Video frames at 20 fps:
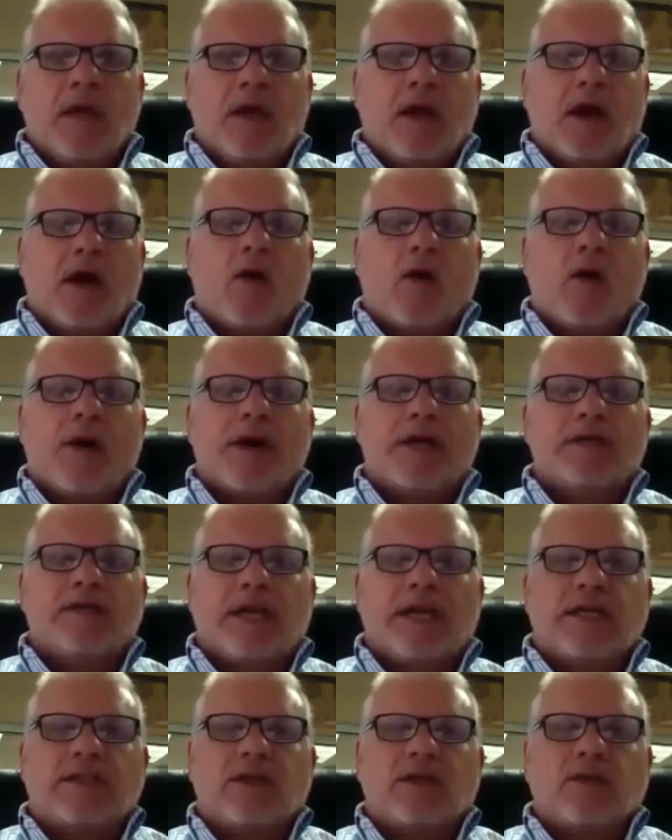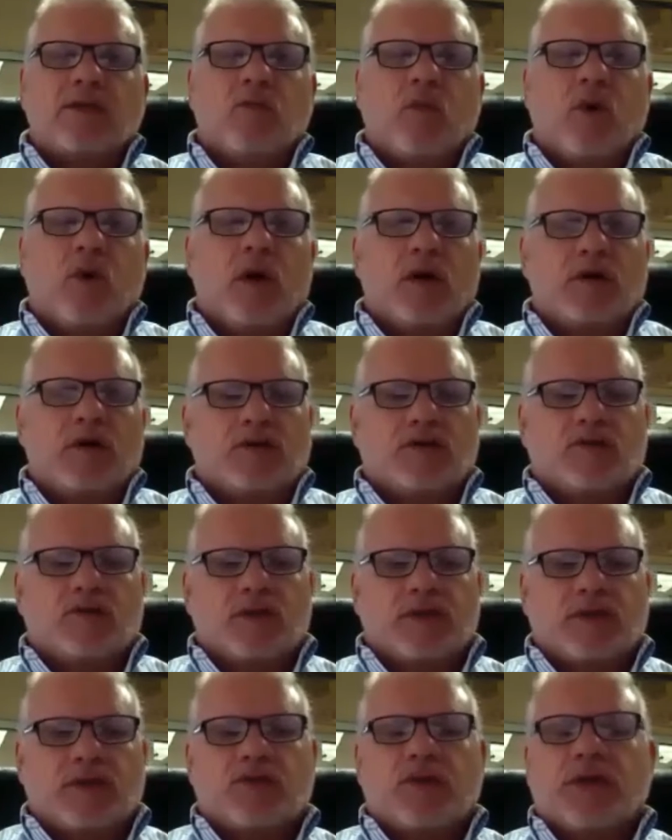You know, our organization was
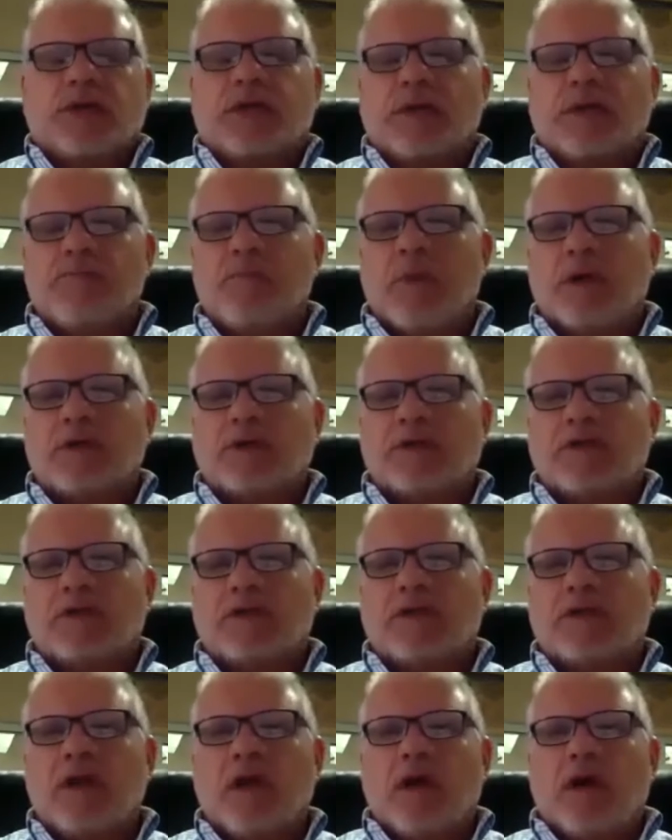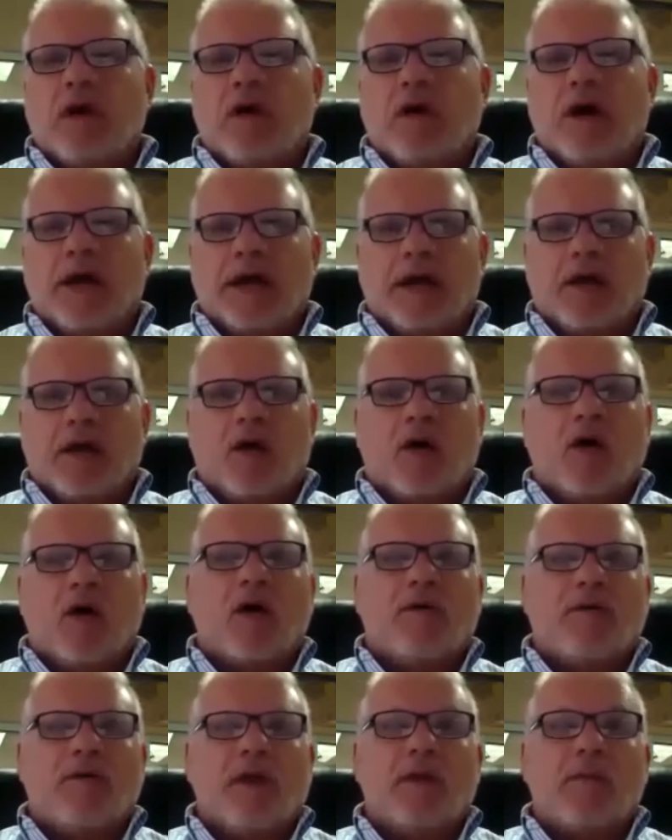restricted much like
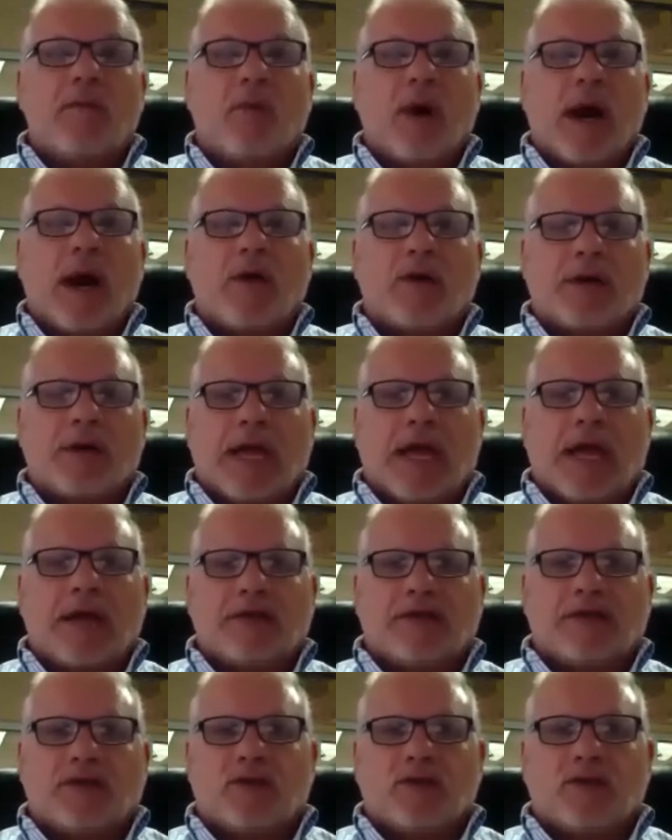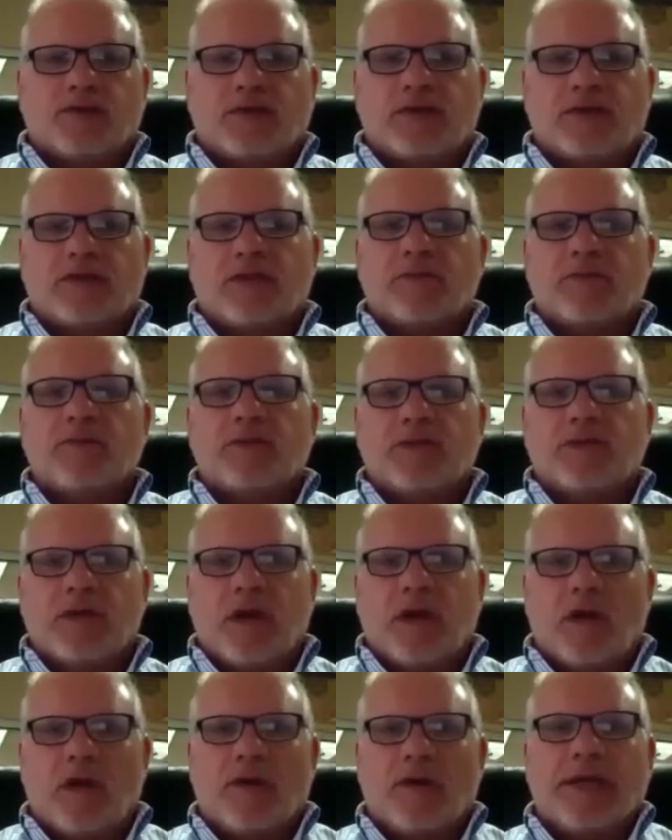all of other Broward County school systems and
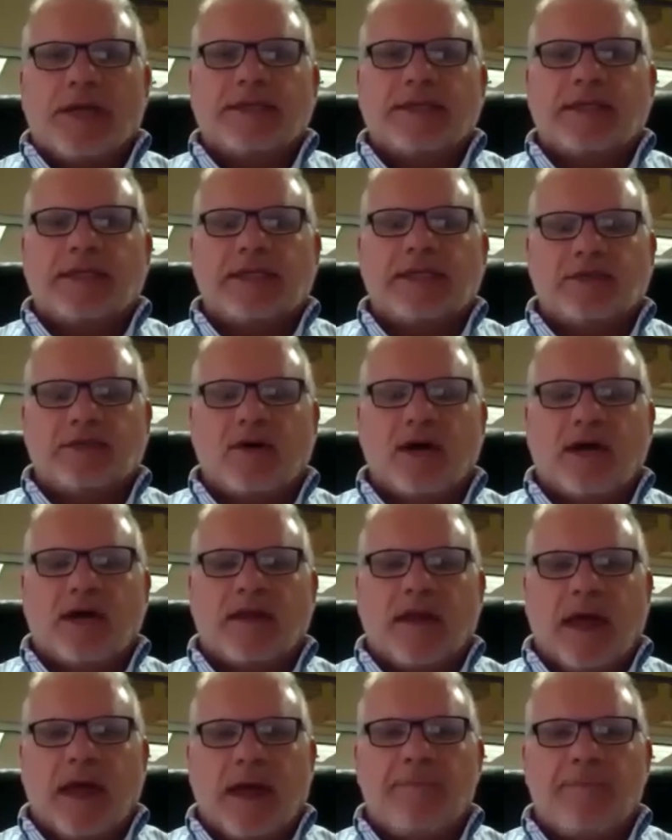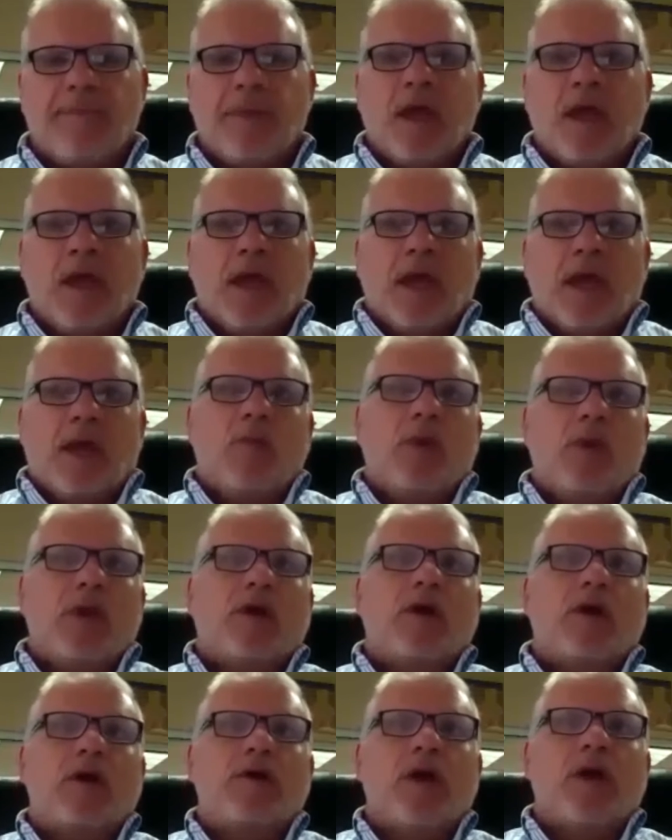other entities like that and we
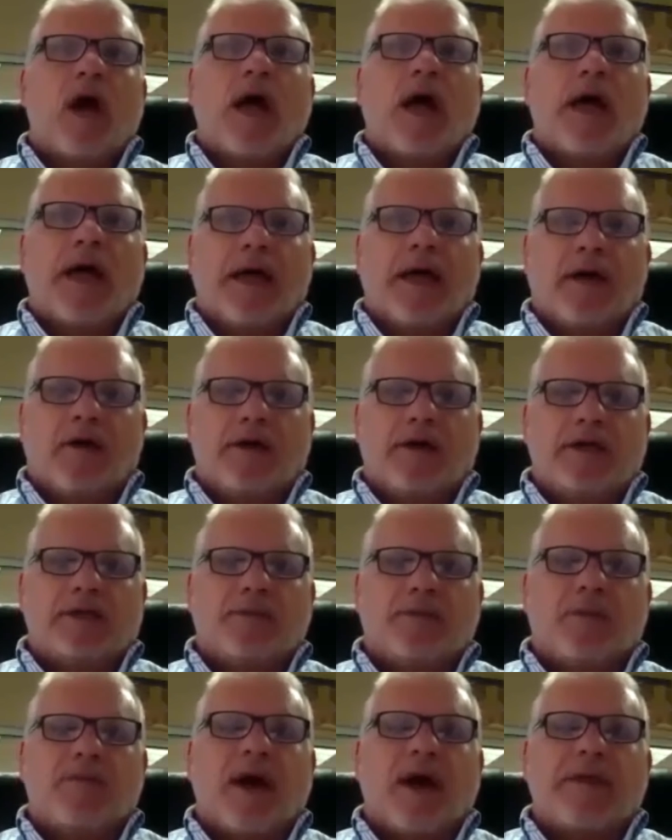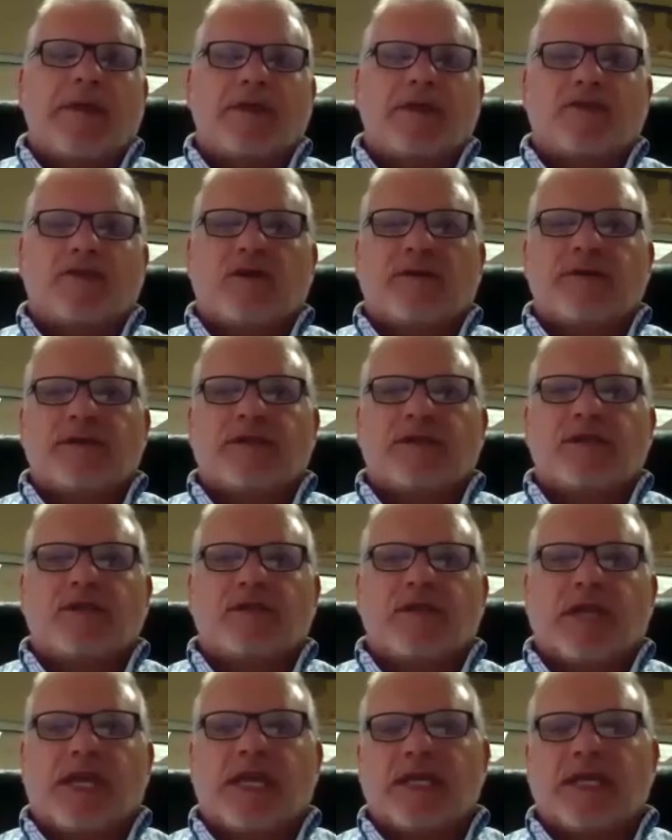could not at least provide the services
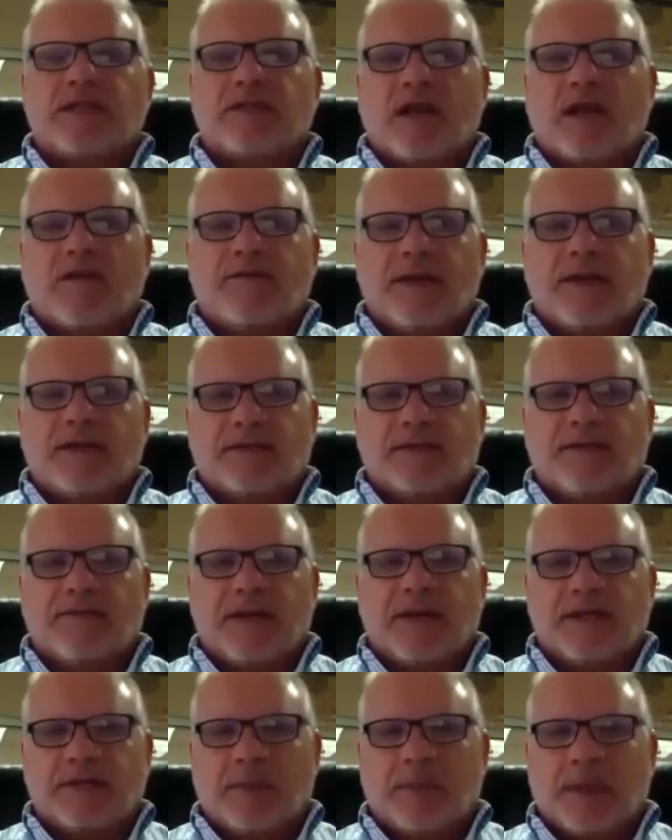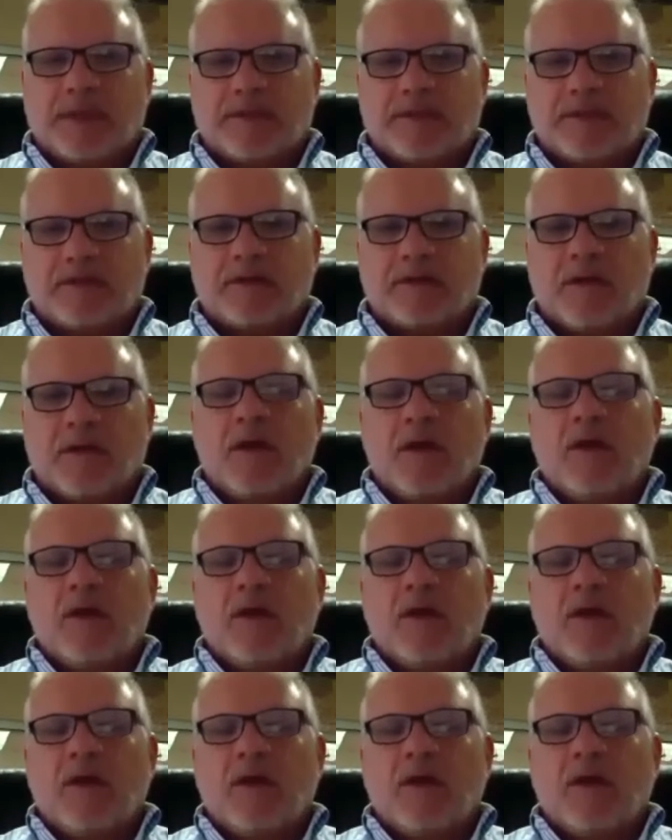to the kids on a face-to-face basis.